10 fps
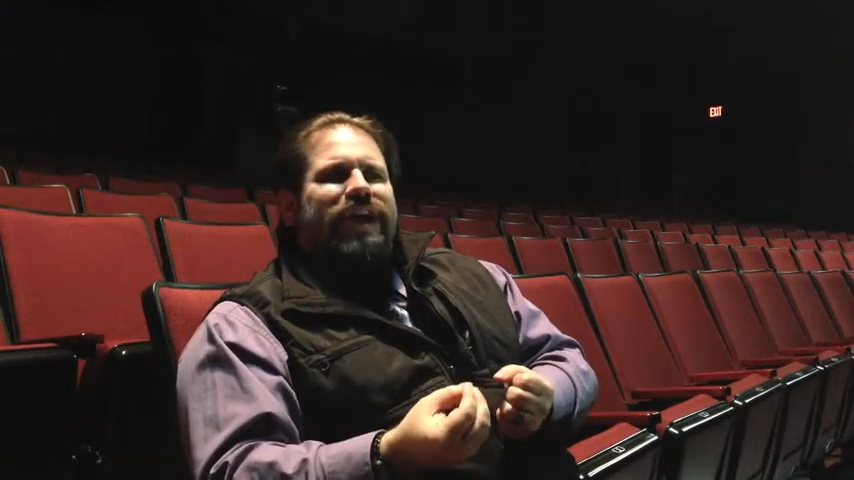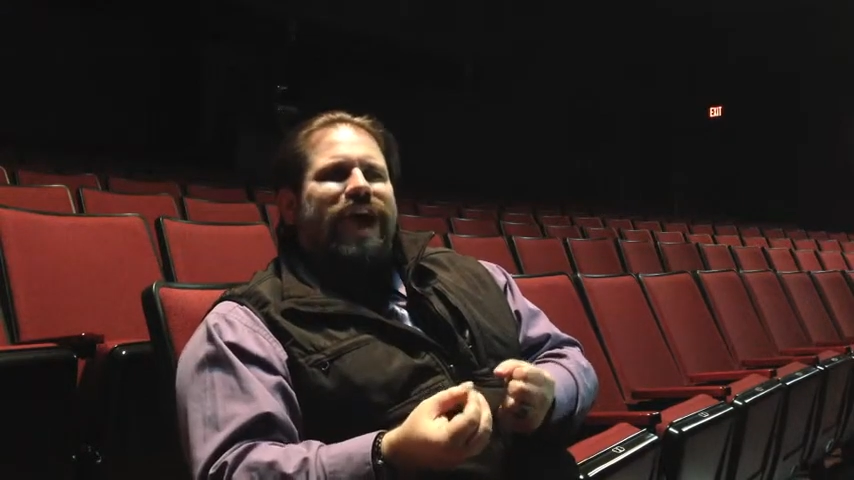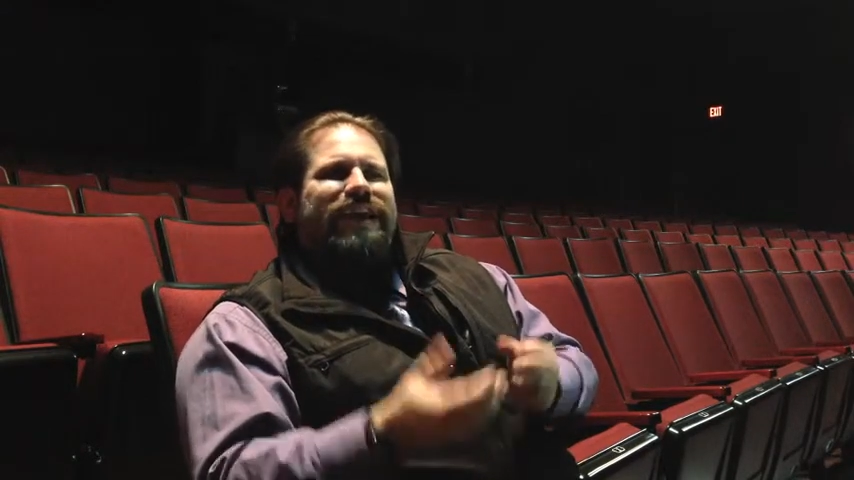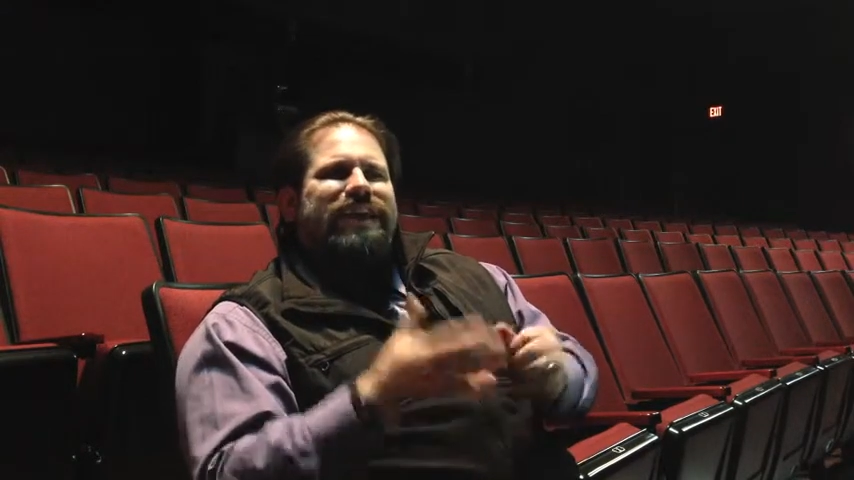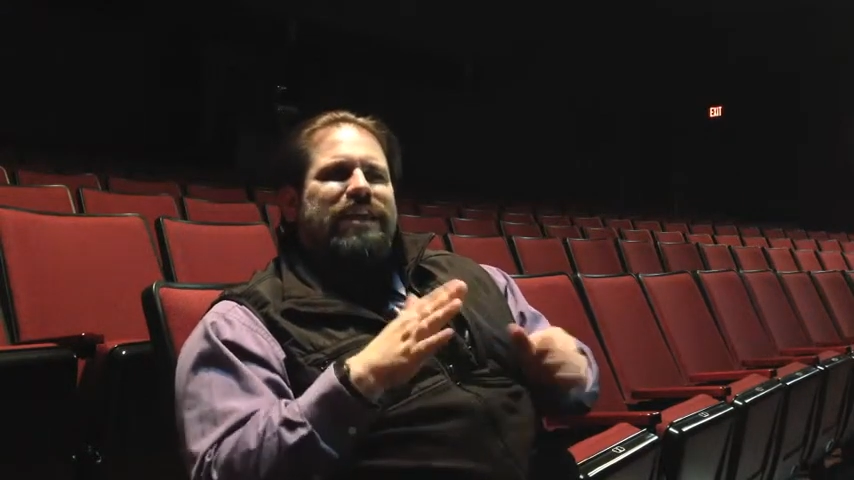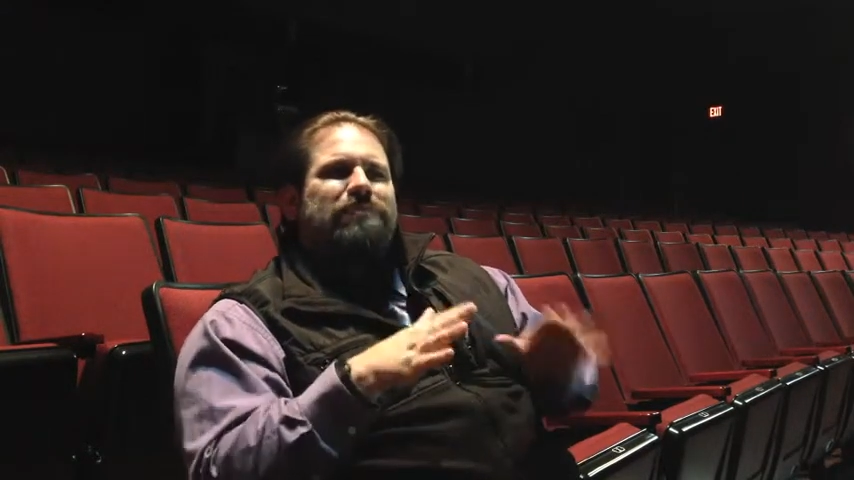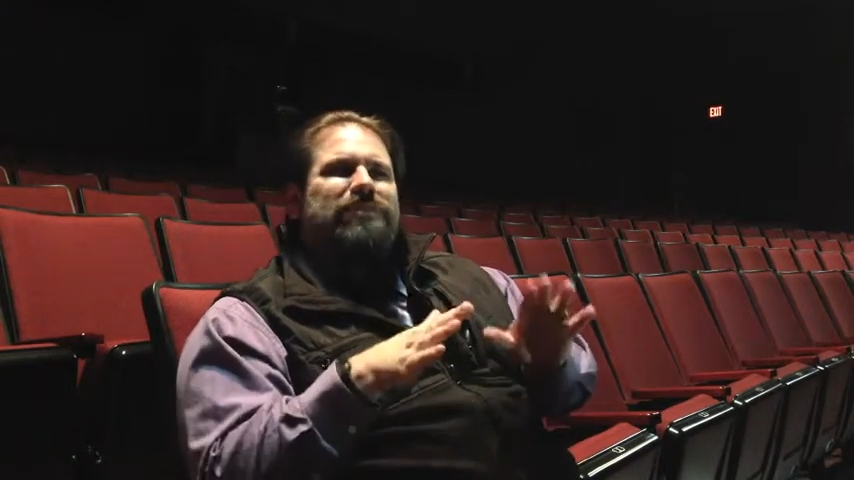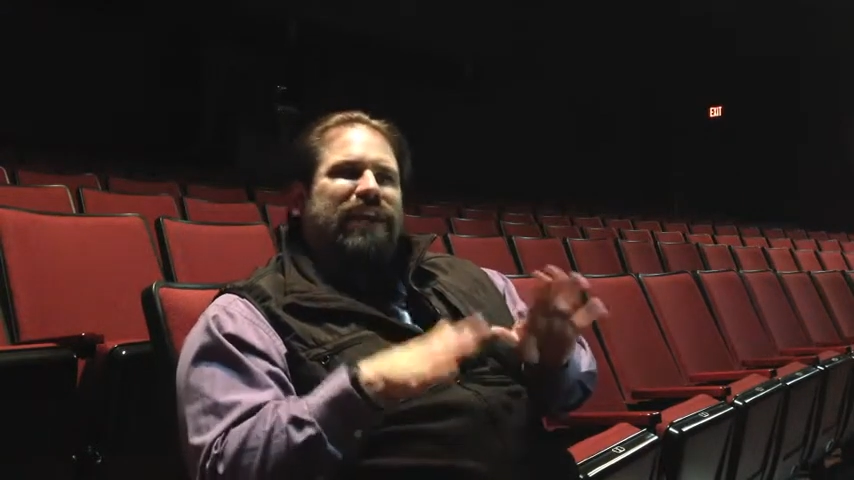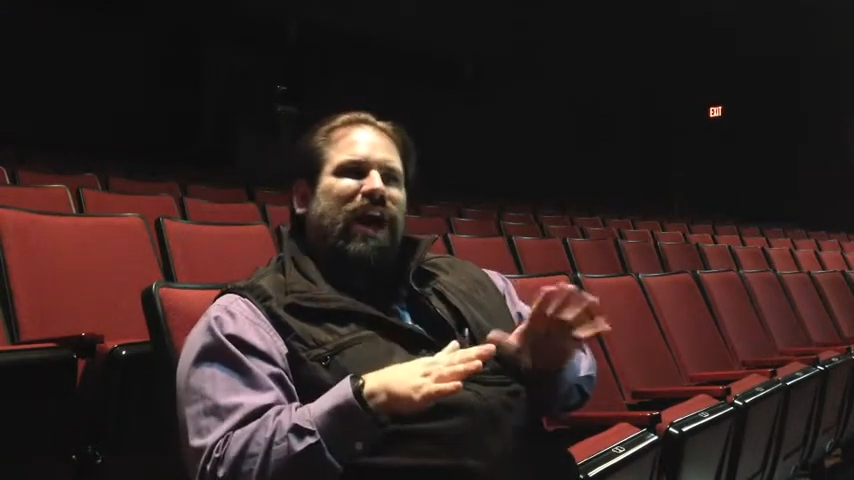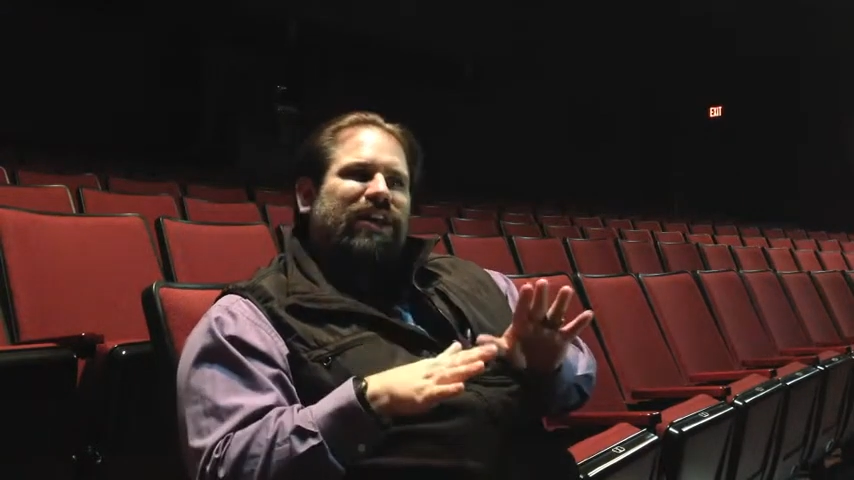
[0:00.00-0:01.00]
and
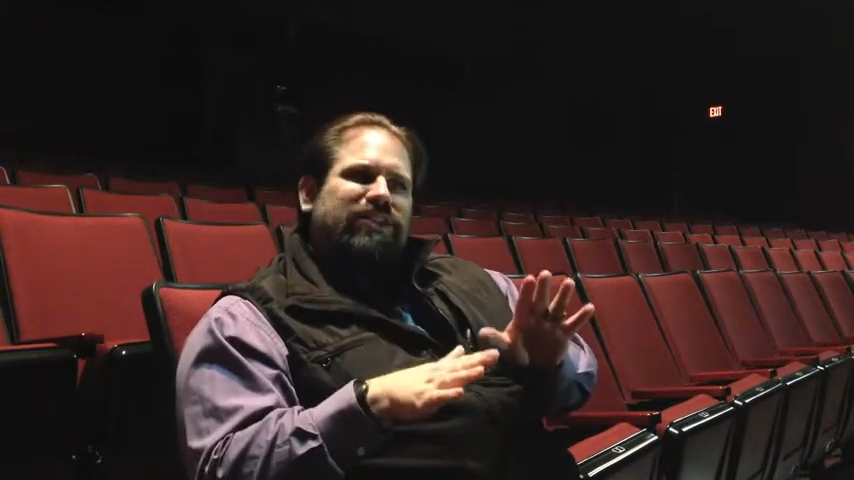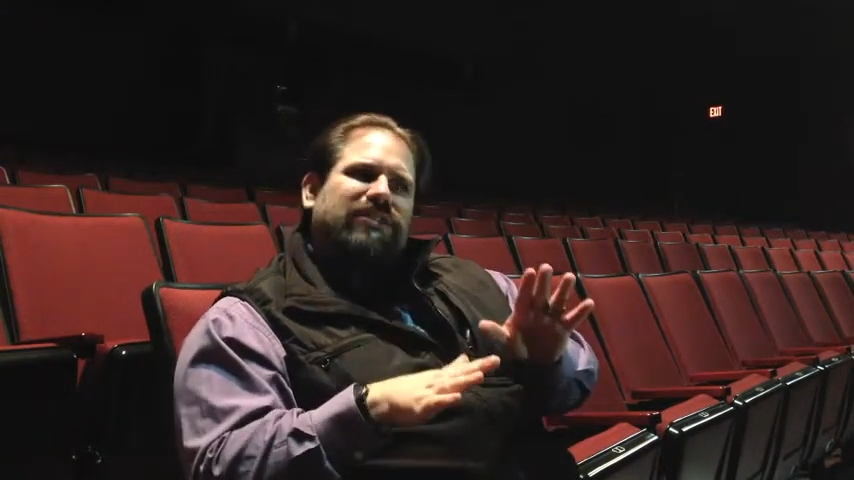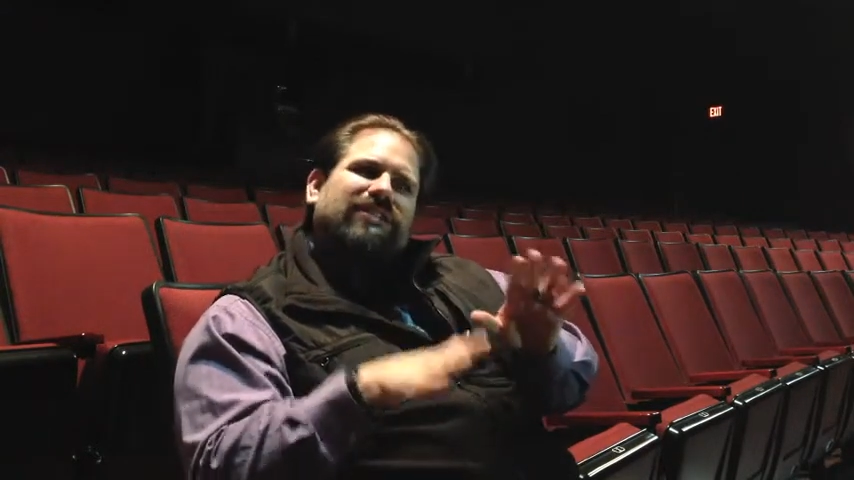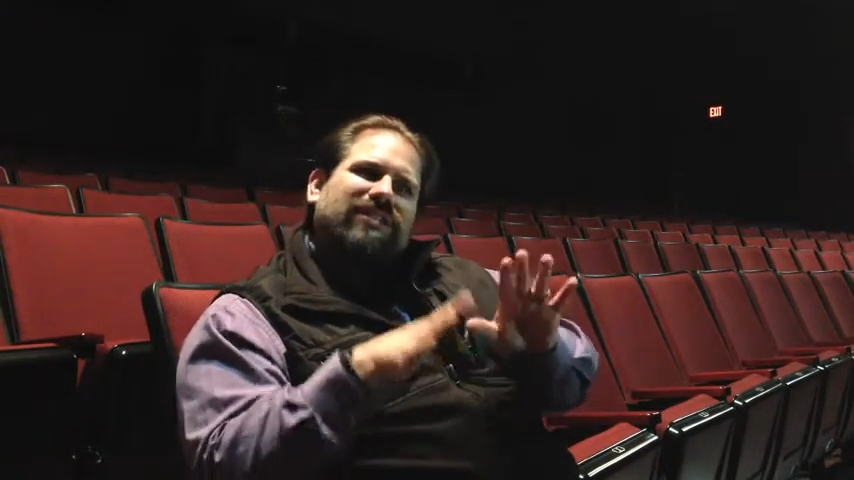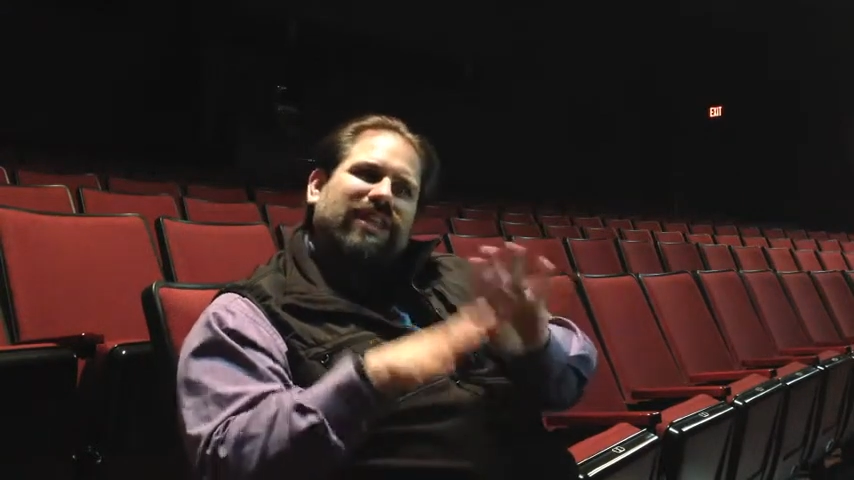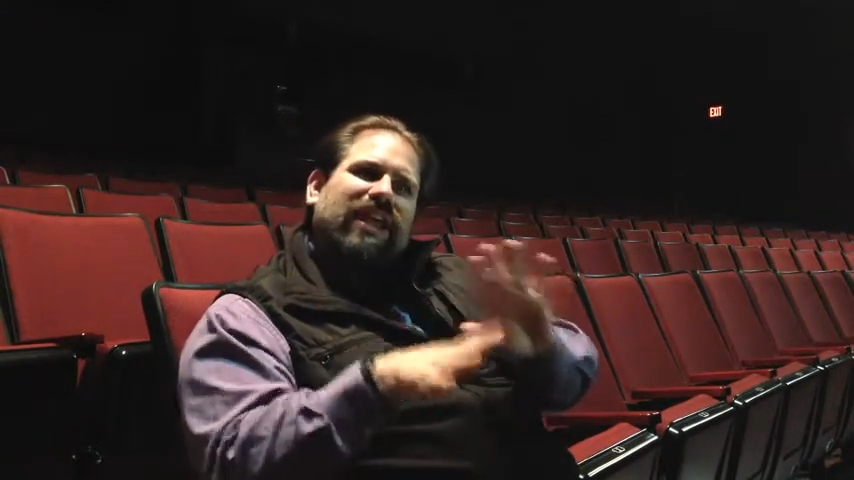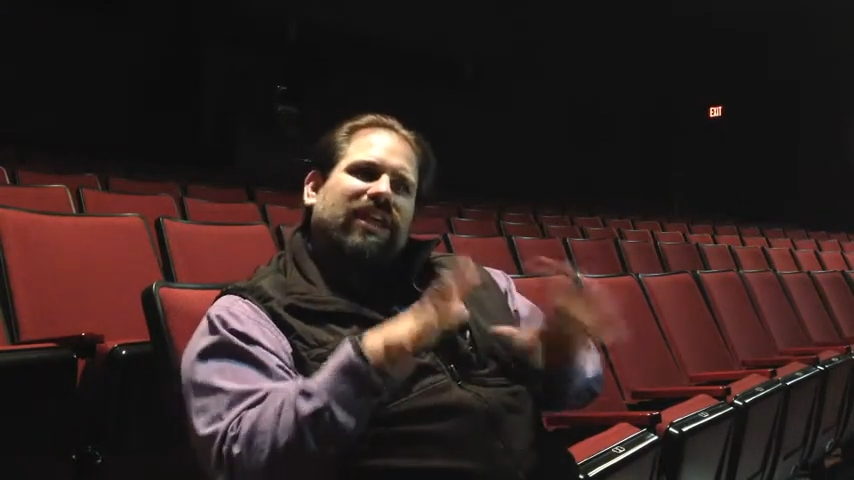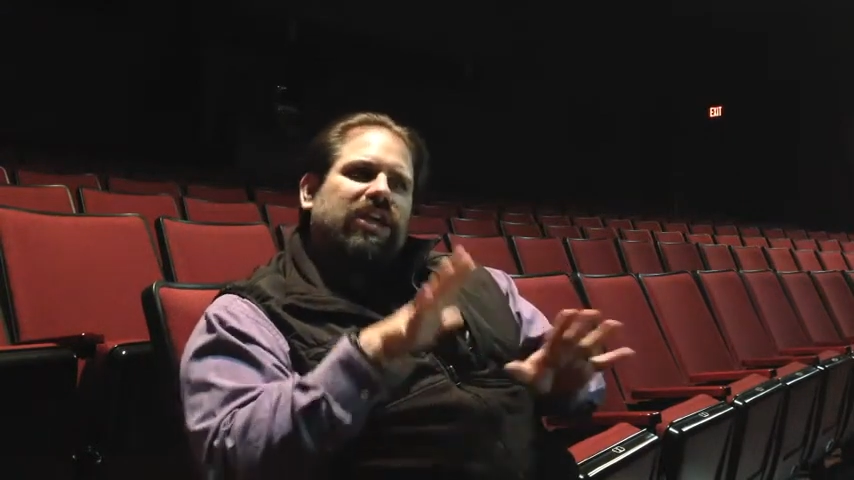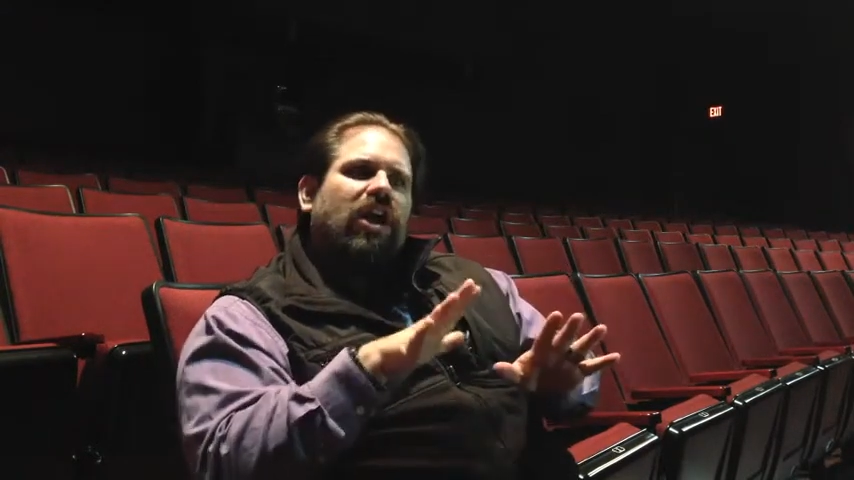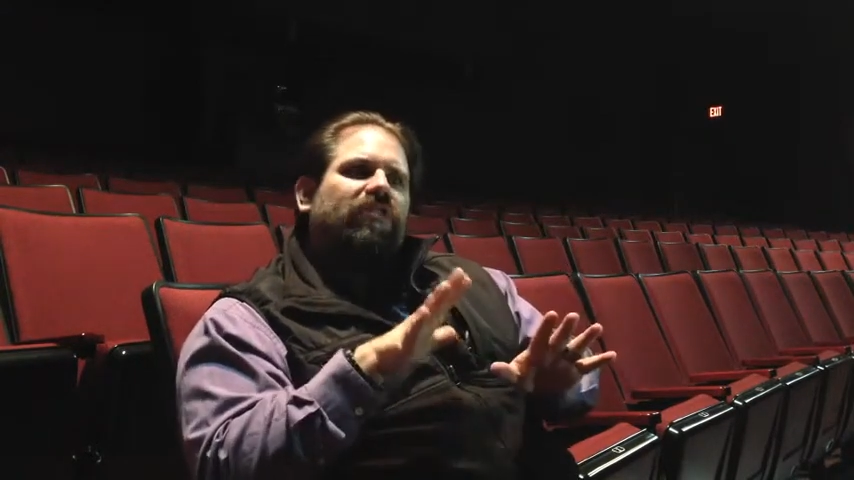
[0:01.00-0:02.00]
keeps us
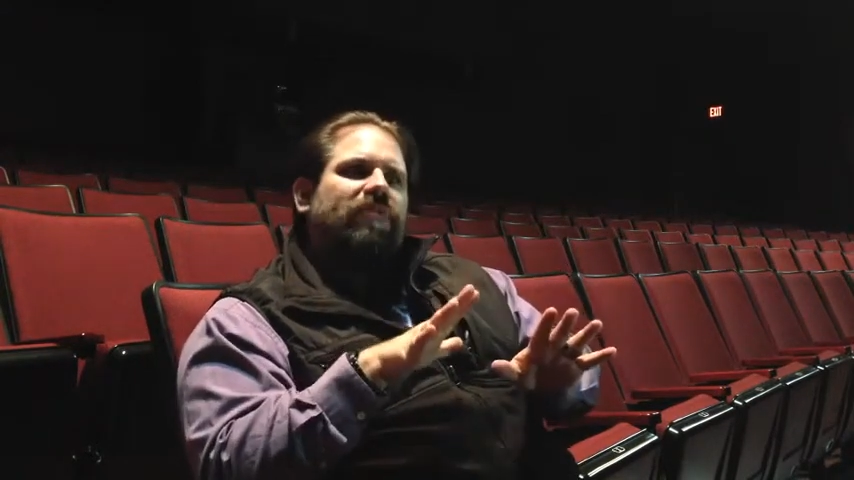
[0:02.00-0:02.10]
slightly off